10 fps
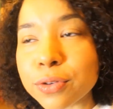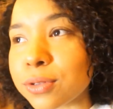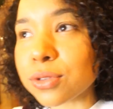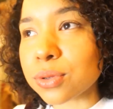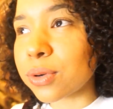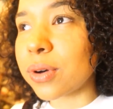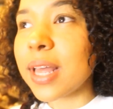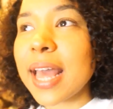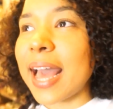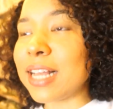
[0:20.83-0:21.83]
food store
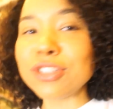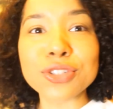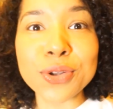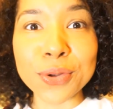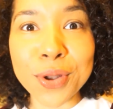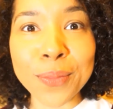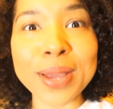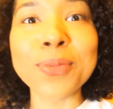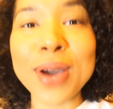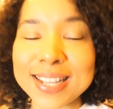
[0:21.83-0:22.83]
and just not
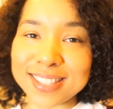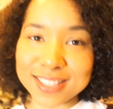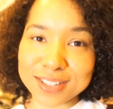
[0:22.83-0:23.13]
knowing where to